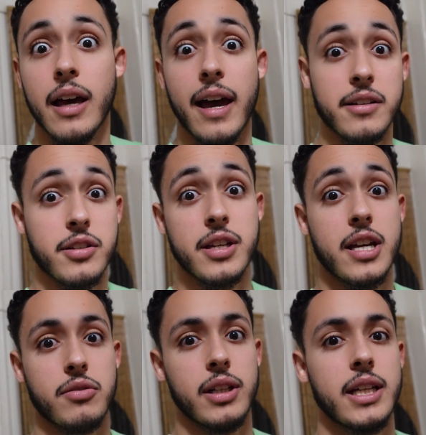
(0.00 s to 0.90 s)

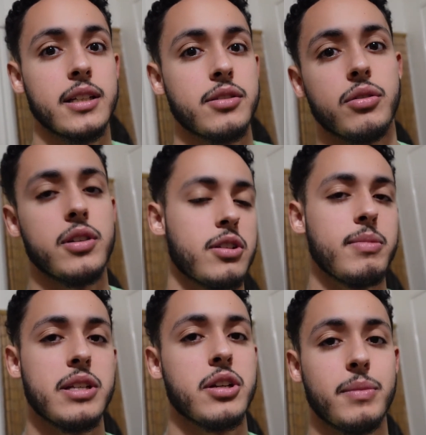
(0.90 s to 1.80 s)
exercise related. So this could
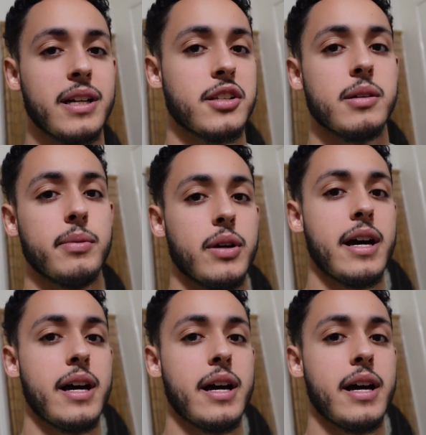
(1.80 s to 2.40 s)
be something as simple